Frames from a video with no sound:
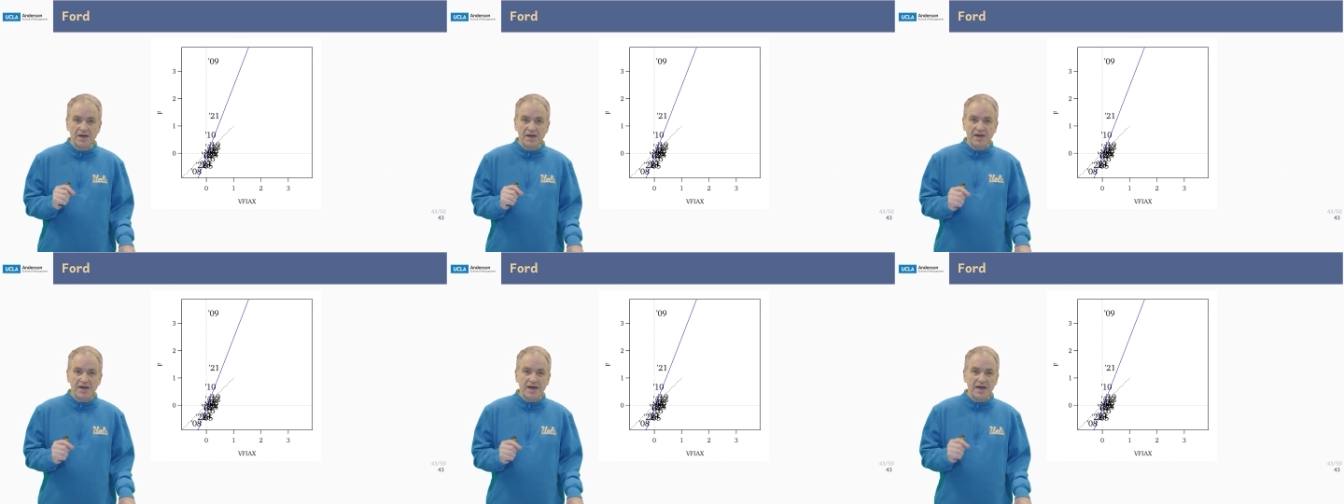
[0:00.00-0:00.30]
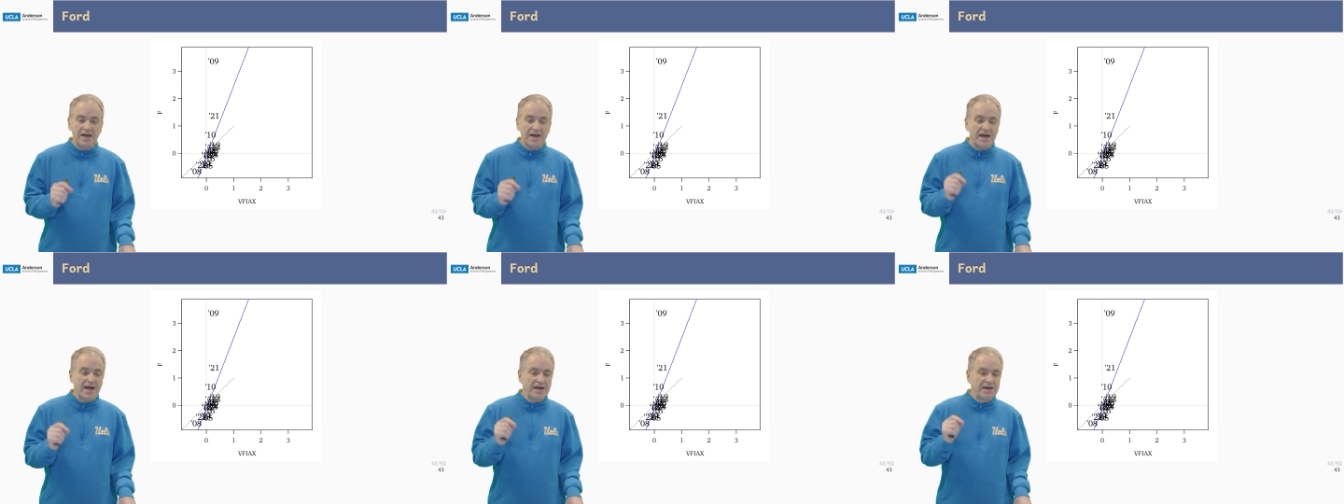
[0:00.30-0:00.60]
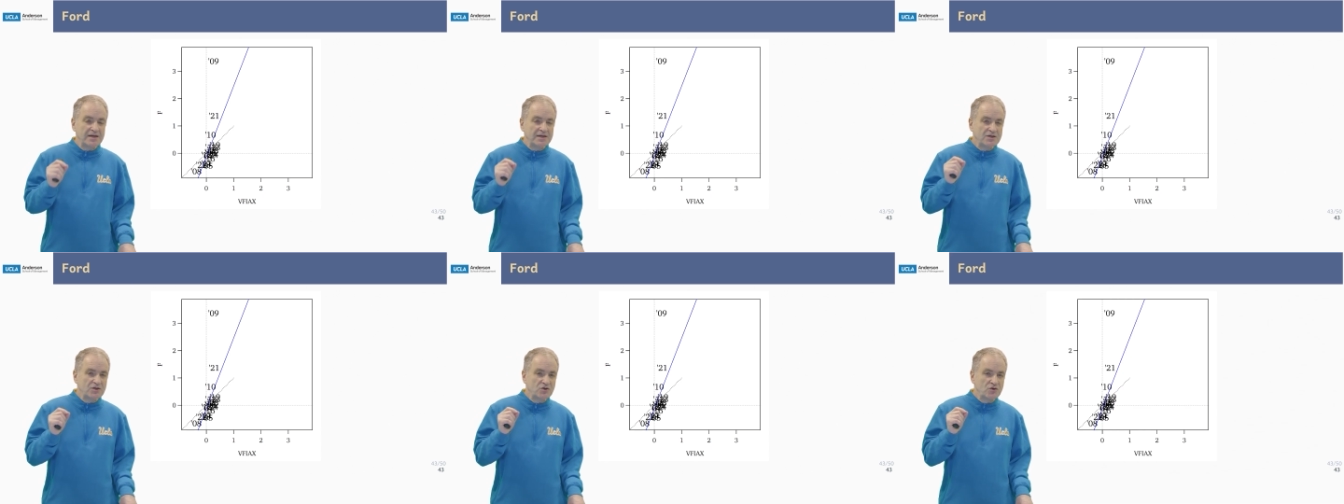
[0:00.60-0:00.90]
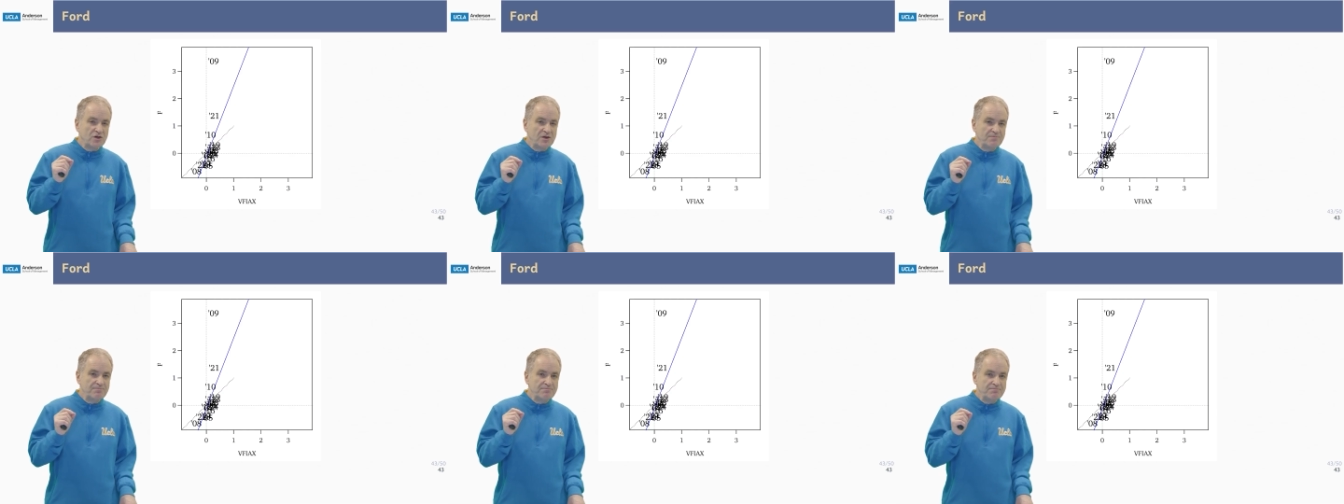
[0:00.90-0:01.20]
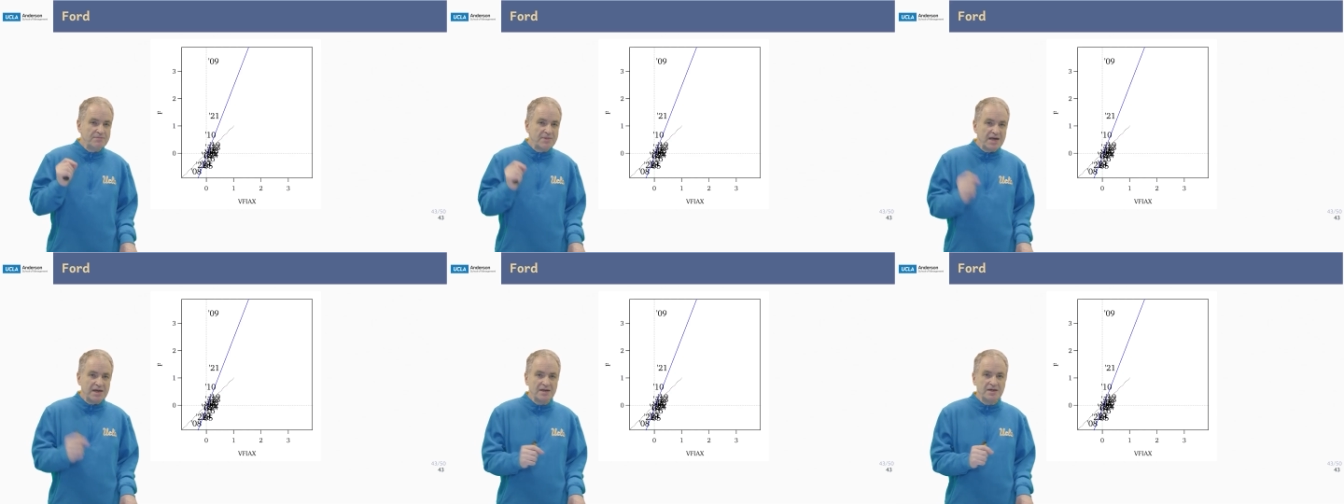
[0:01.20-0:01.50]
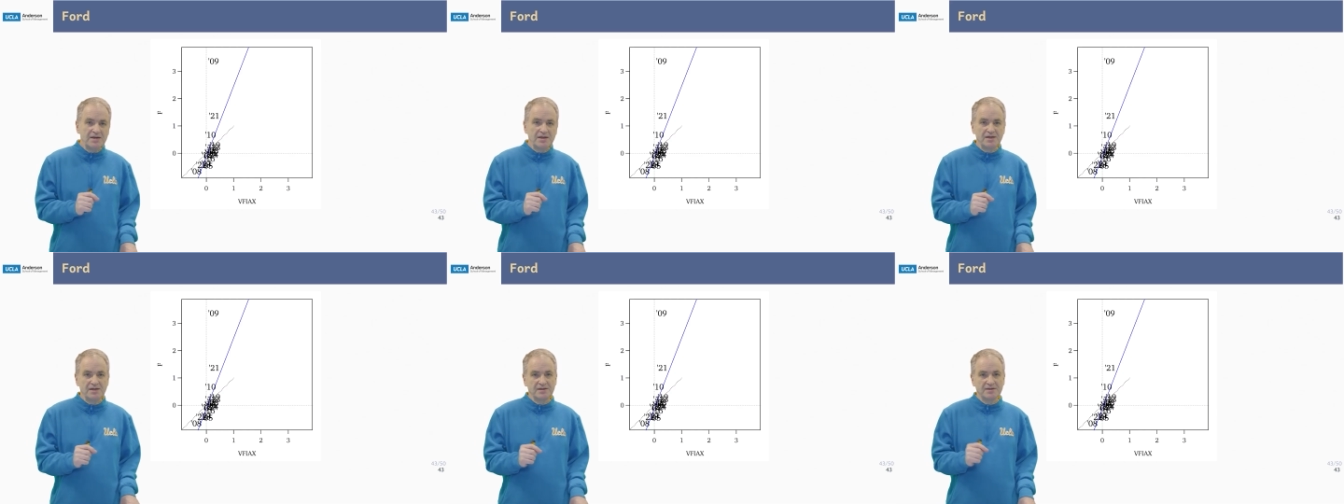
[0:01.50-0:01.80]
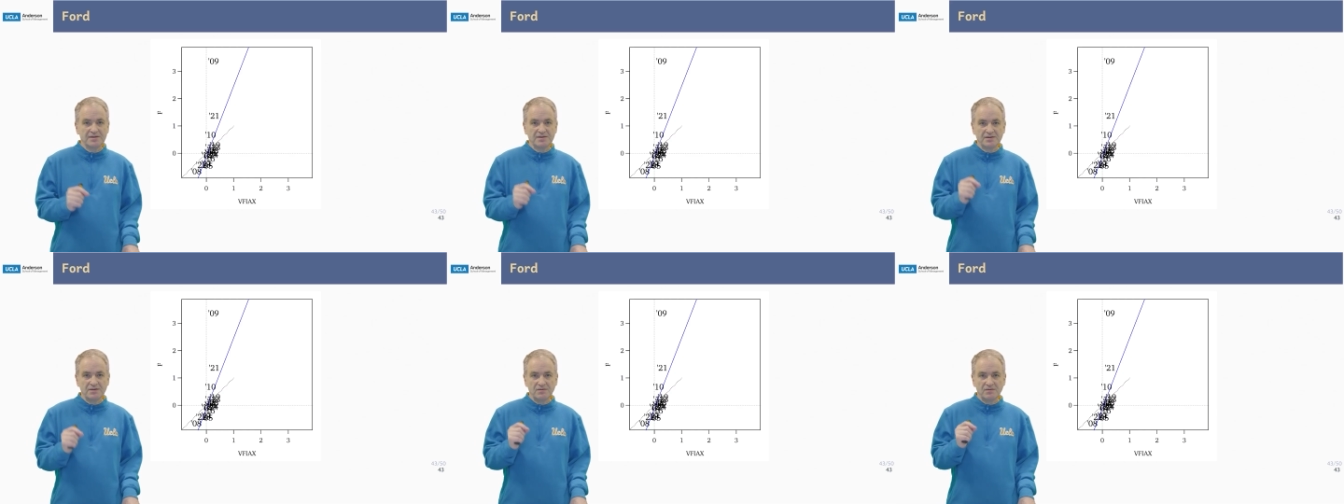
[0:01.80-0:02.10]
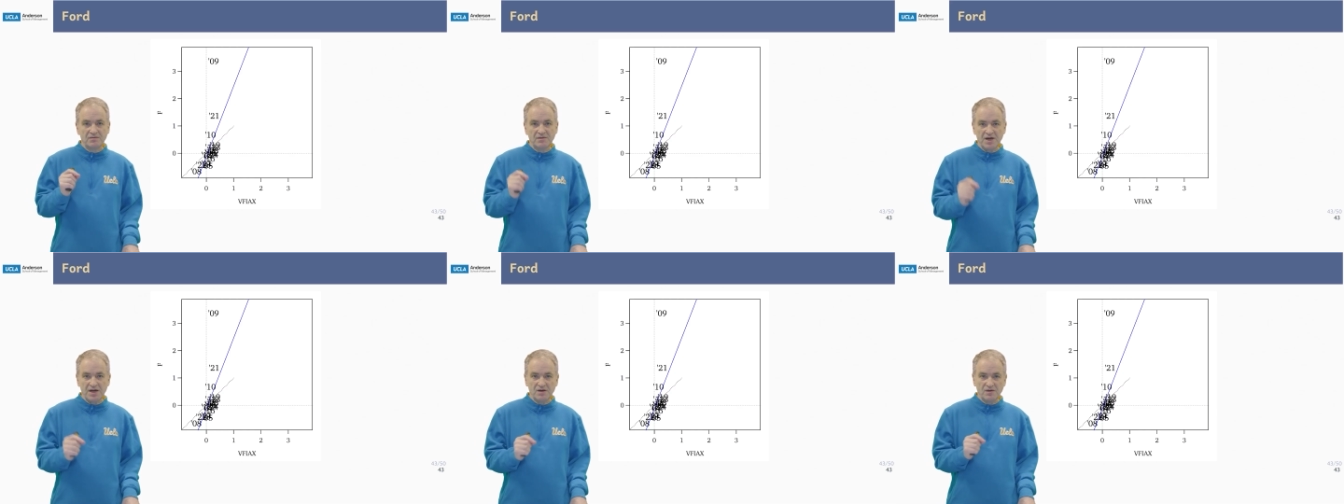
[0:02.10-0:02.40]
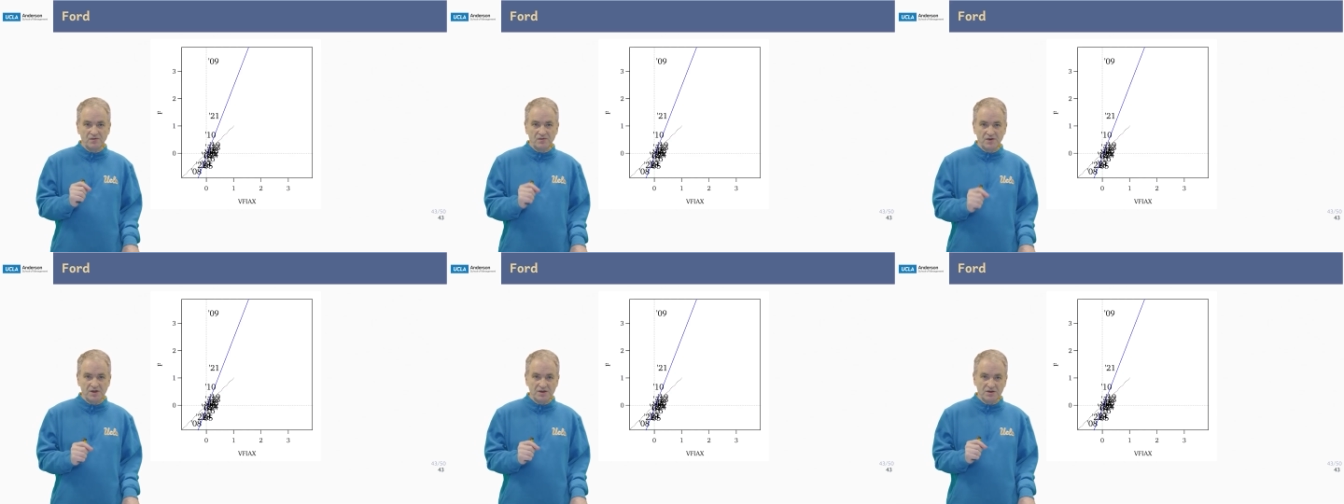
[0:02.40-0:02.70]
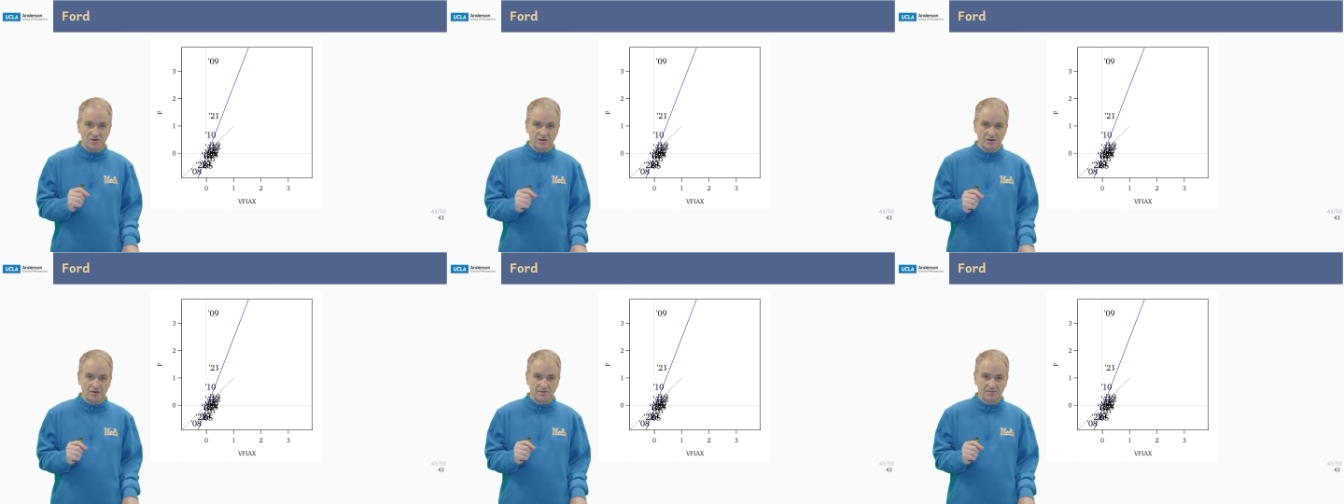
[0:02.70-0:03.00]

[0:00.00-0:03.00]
It had a tremendous rate of return.